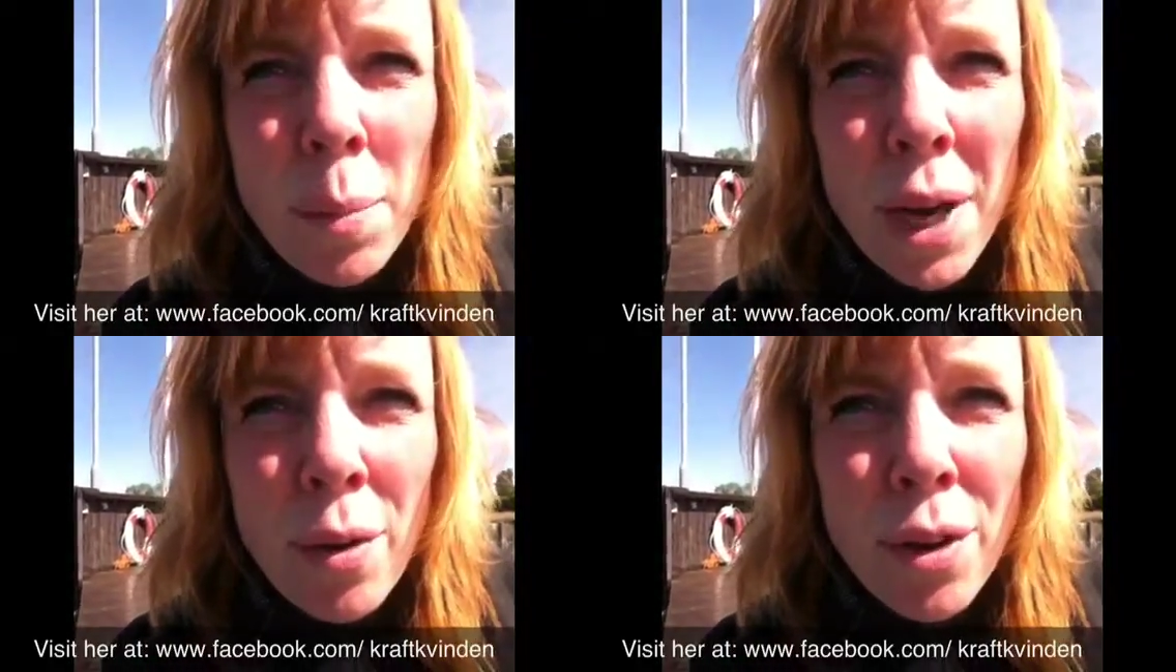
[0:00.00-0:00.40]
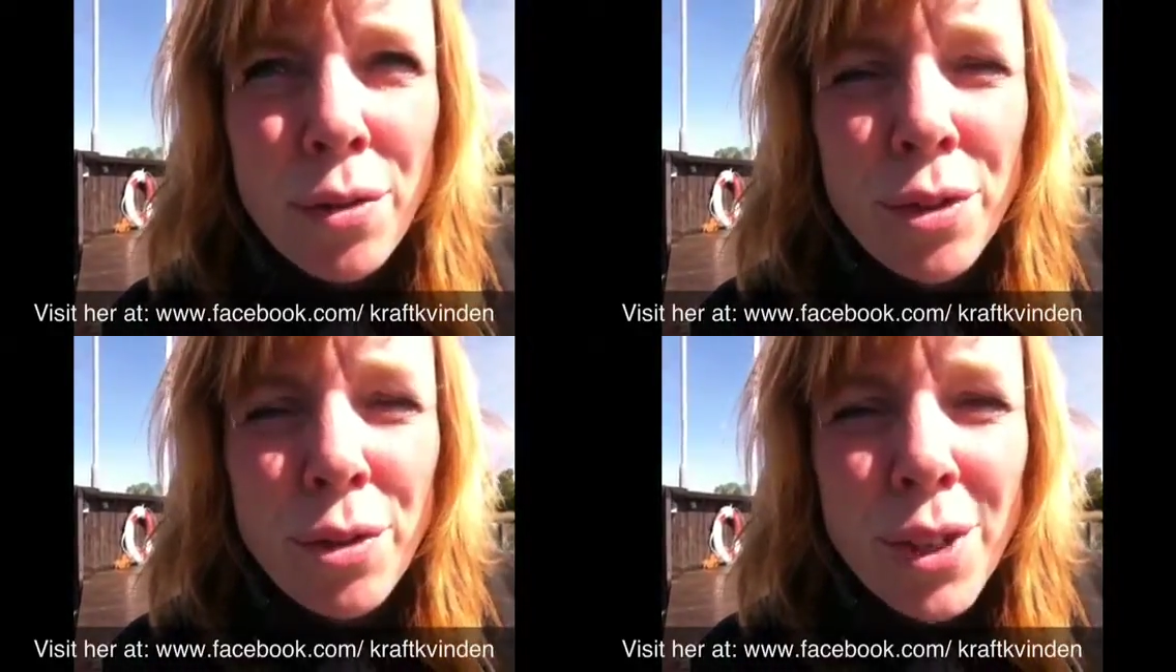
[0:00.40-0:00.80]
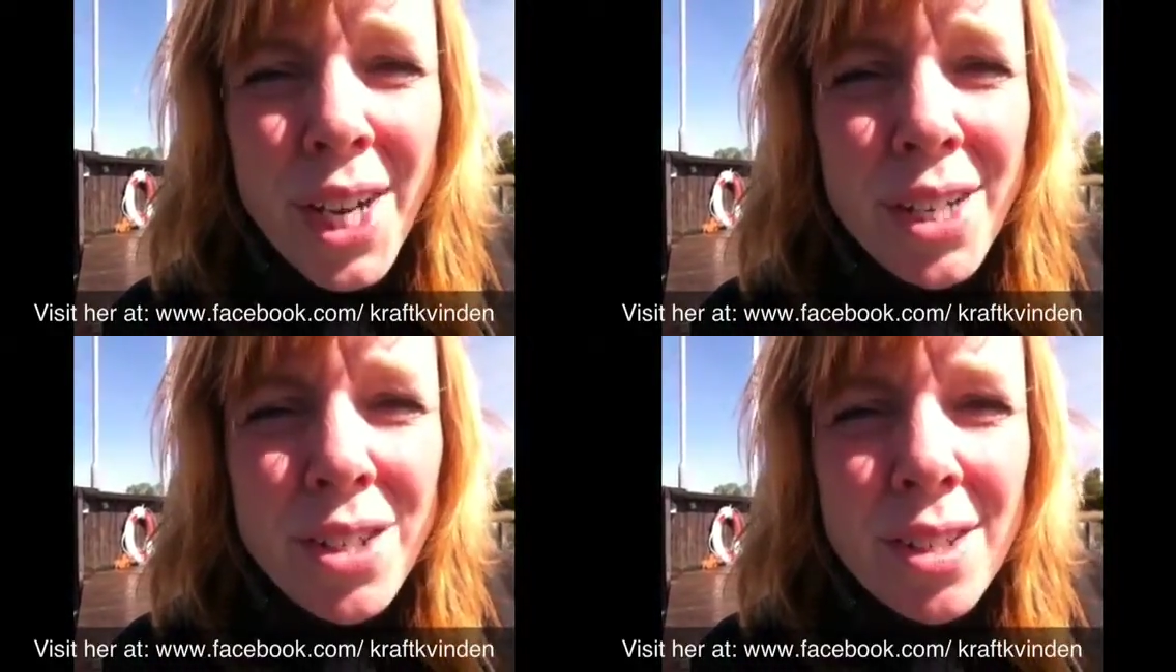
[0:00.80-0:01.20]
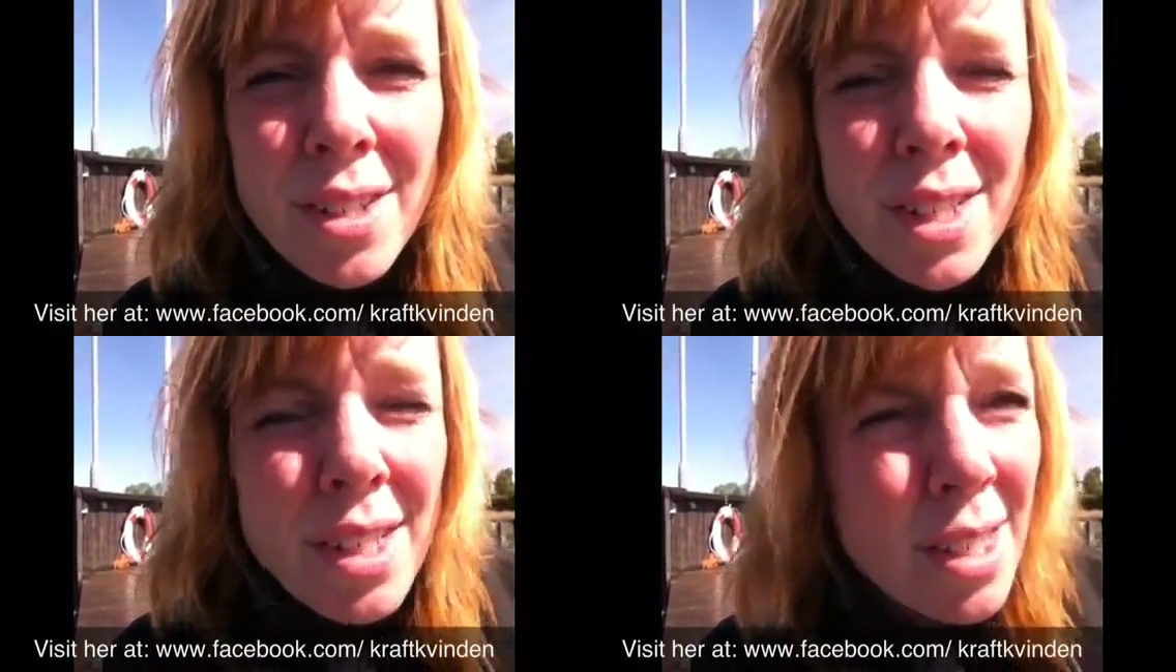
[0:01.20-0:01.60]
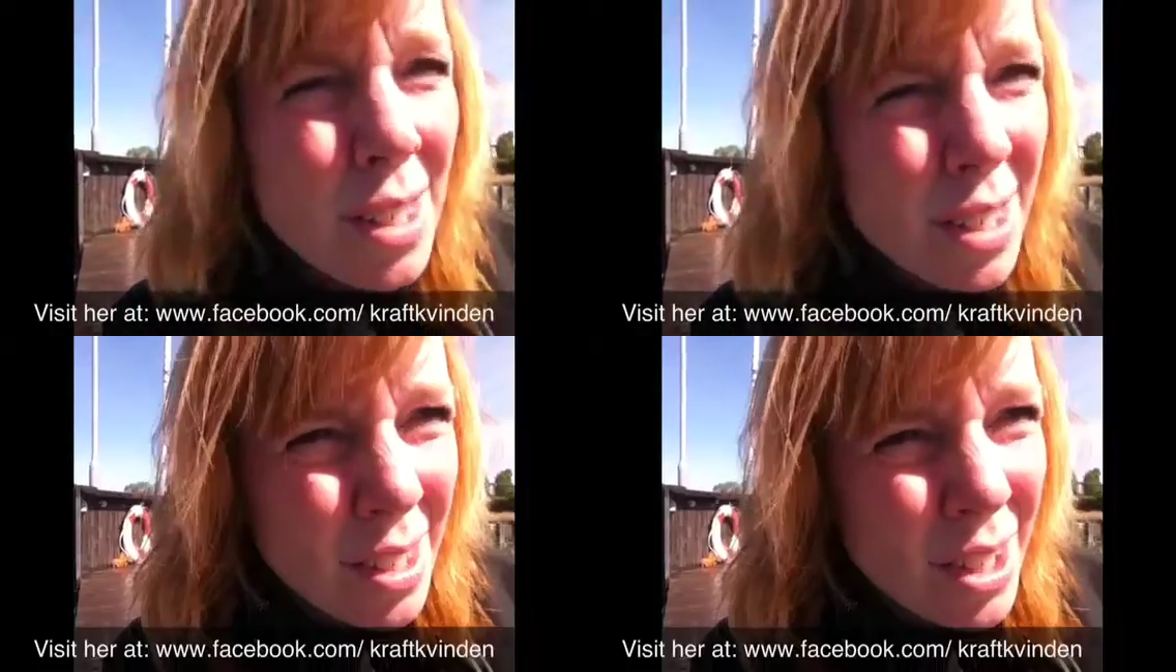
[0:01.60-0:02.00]
power of creation.
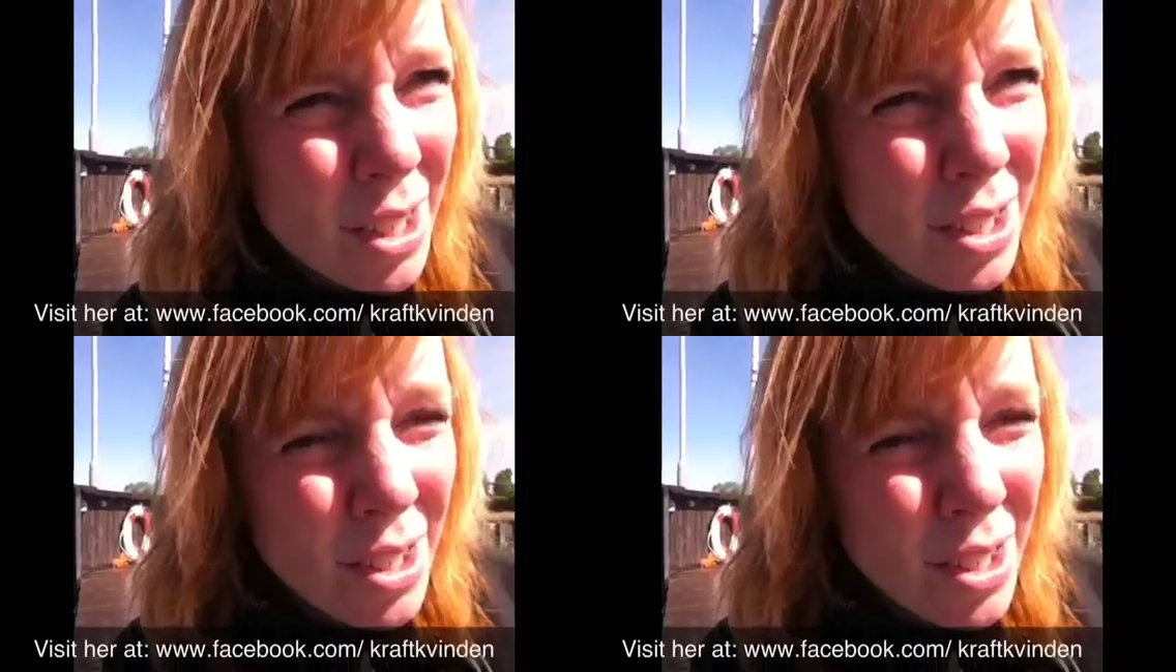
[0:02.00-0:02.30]
It's